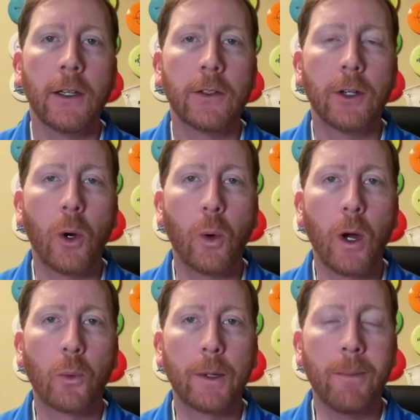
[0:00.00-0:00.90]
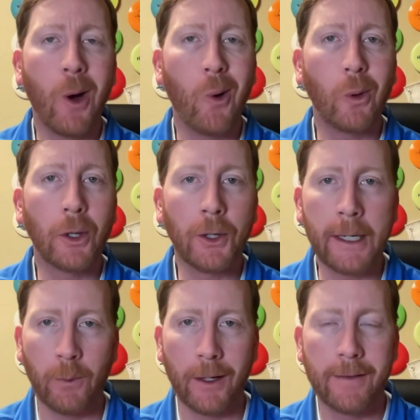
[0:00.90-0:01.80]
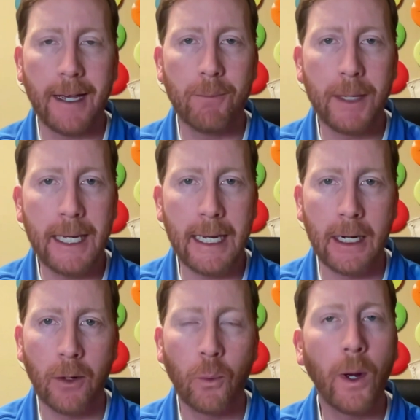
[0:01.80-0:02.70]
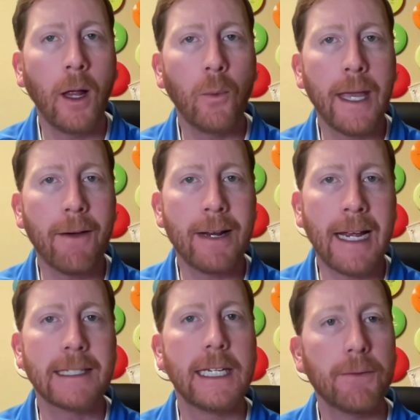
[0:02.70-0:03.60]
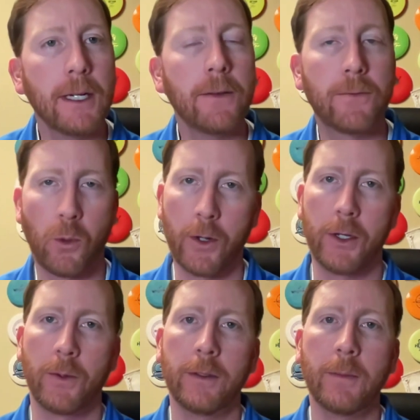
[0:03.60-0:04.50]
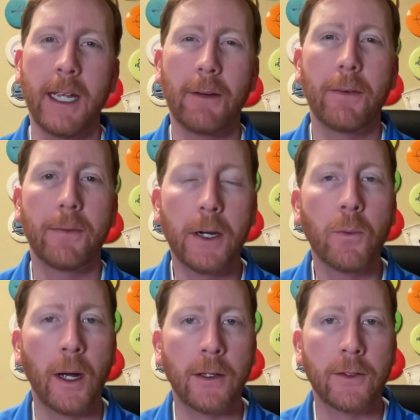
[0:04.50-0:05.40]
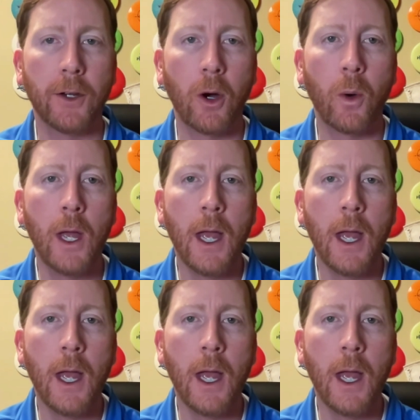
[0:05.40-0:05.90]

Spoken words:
So, remote learning, what does that mean? Well, we have an activity for you, and it's going to be kind of a fun one. So,